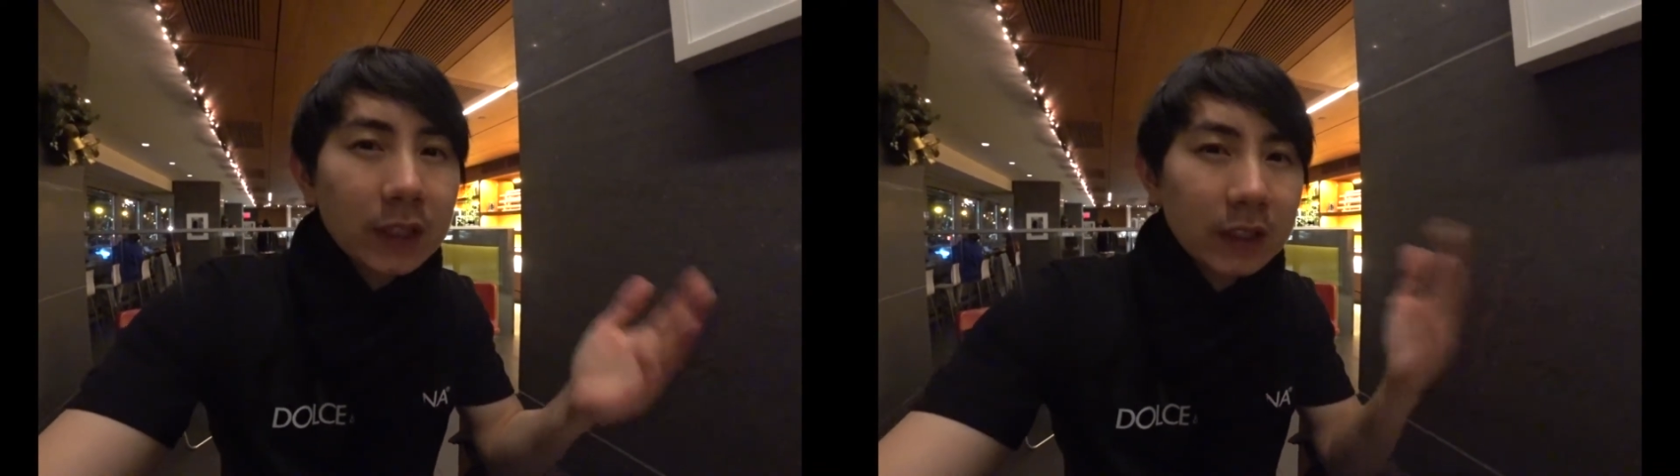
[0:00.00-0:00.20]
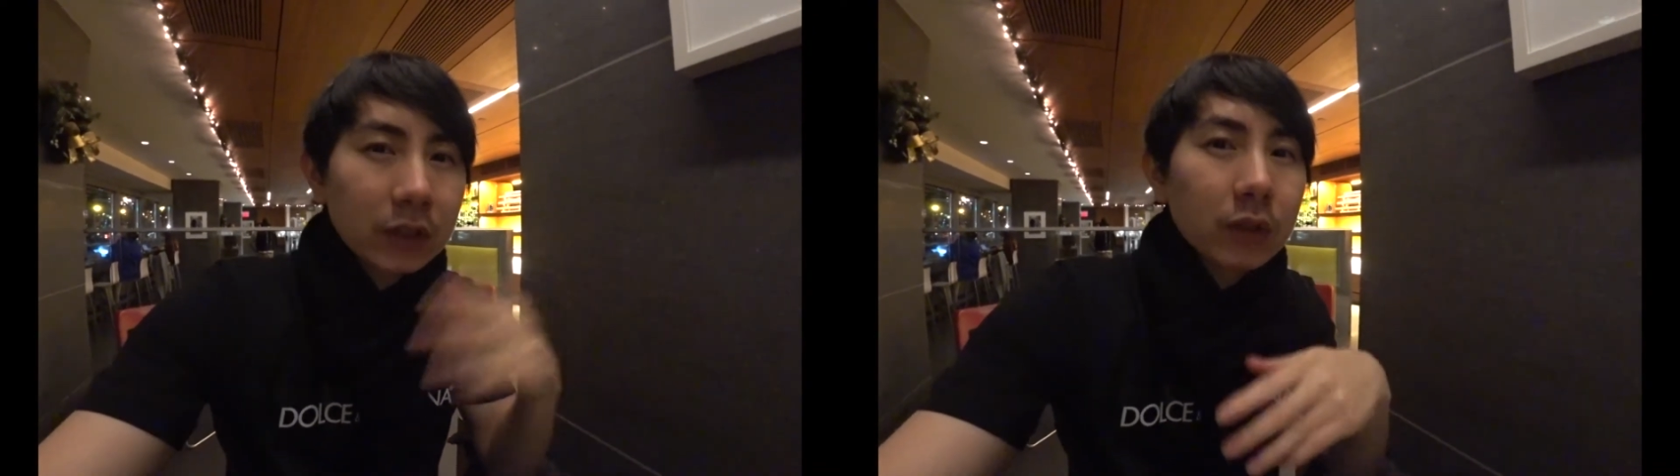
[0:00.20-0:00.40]

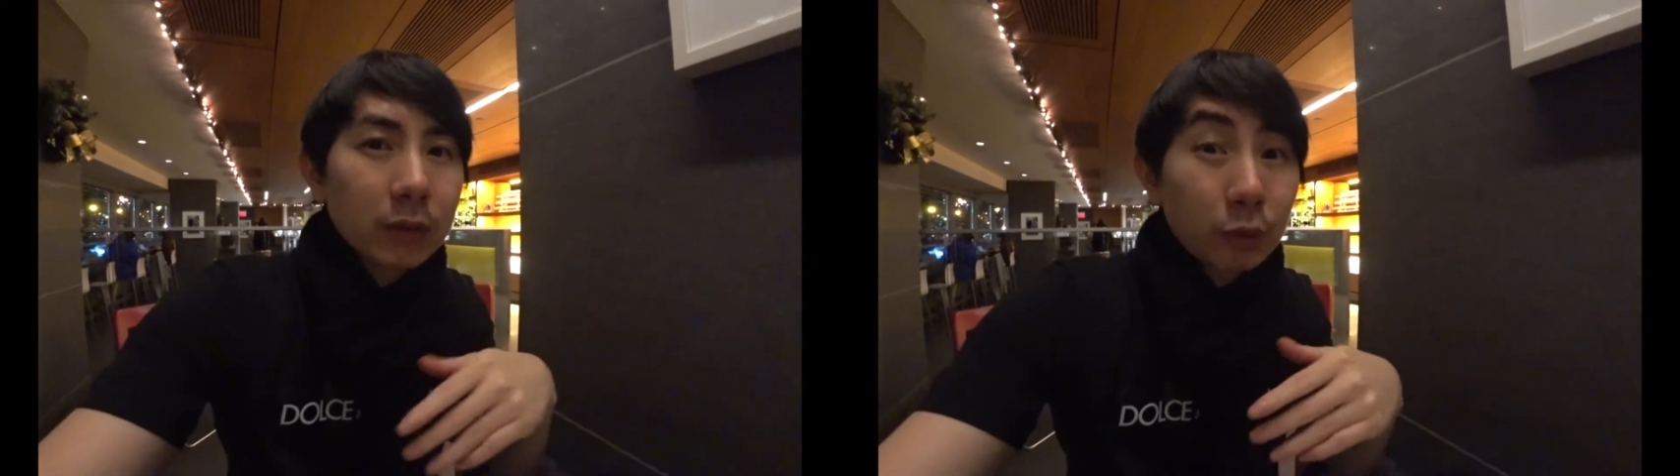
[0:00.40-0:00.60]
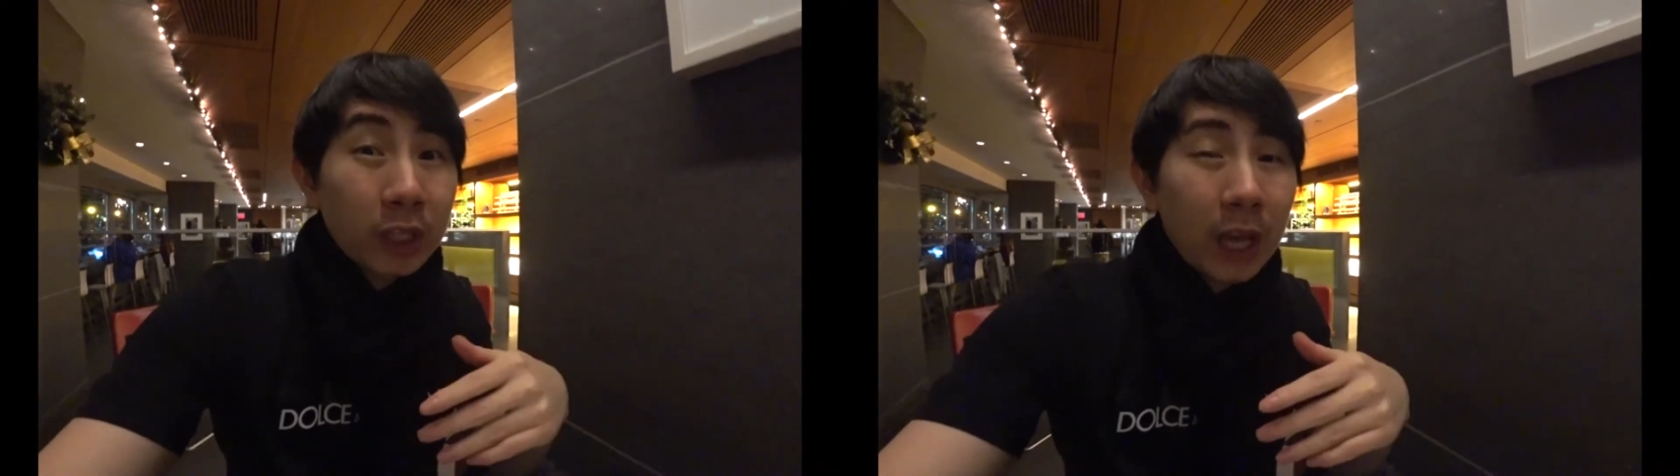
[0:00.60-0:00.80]
and
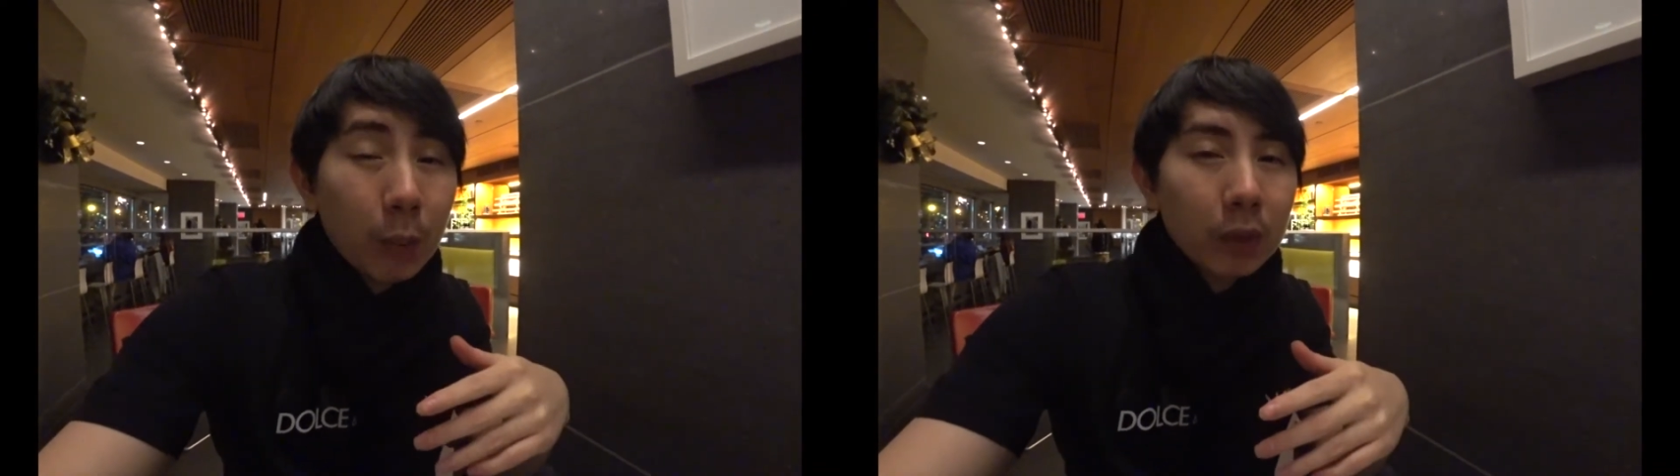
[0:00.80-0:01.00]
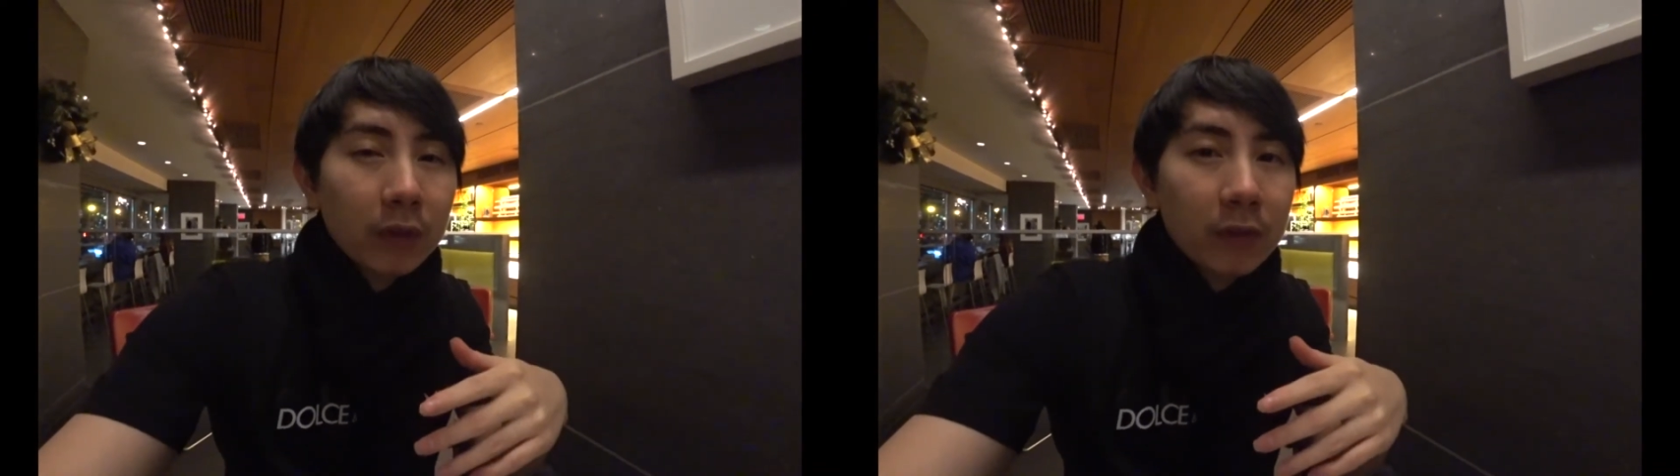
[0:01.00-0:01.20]
recap
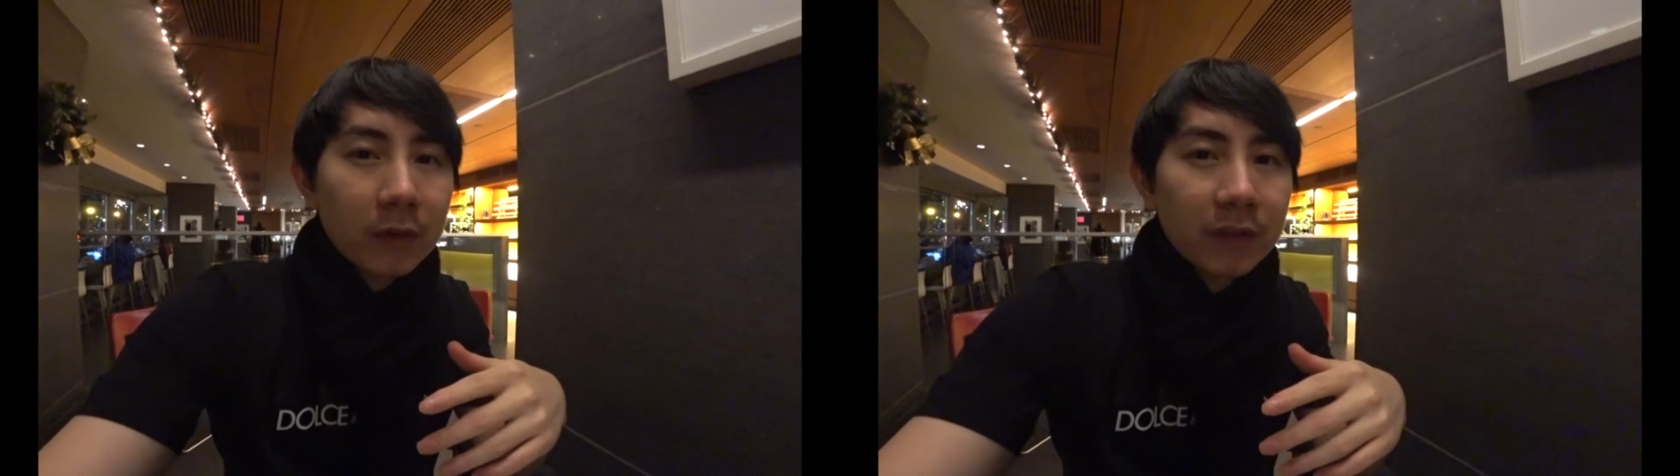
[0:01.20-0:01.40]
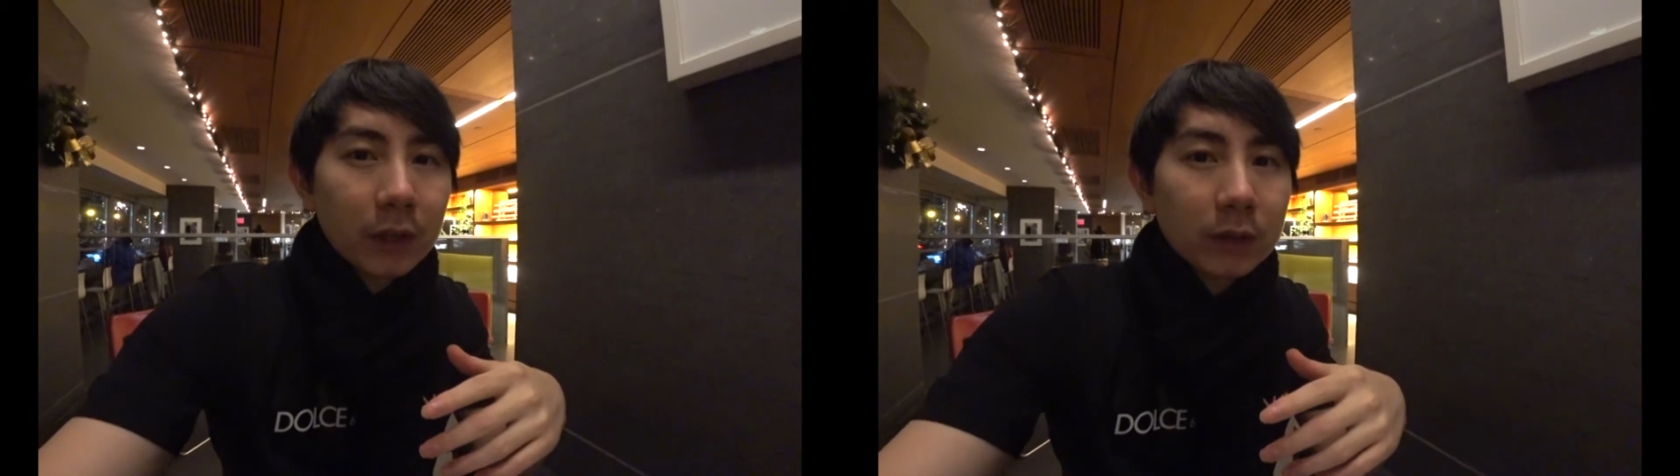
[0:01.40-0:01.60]
with the
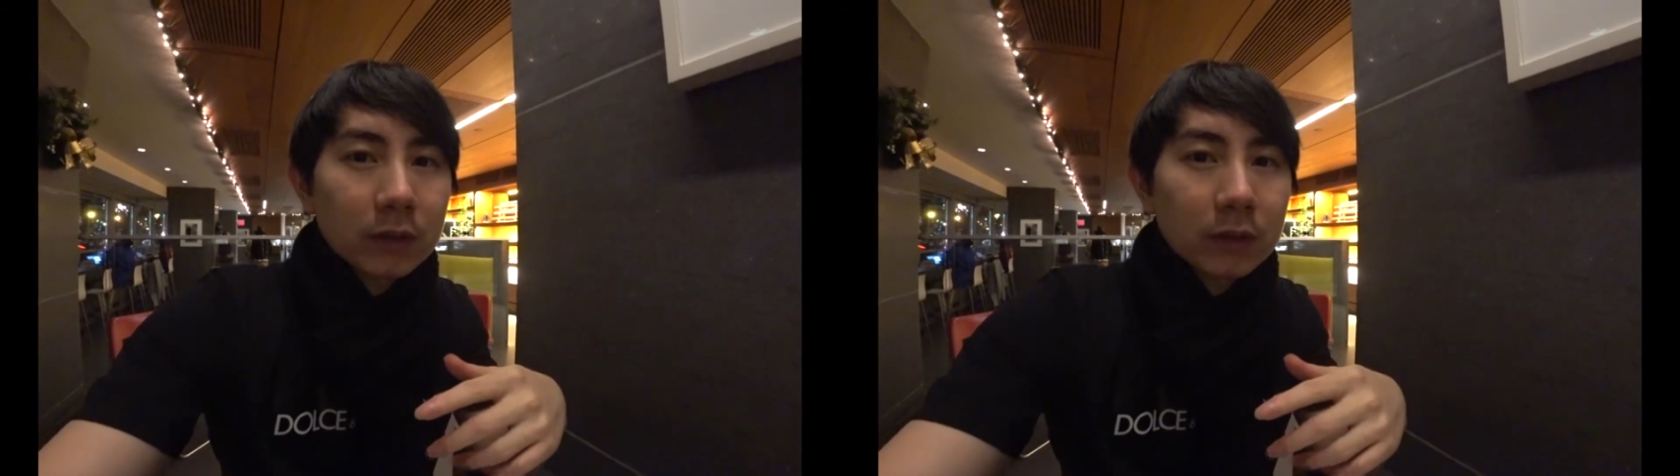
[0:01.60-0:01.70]
review.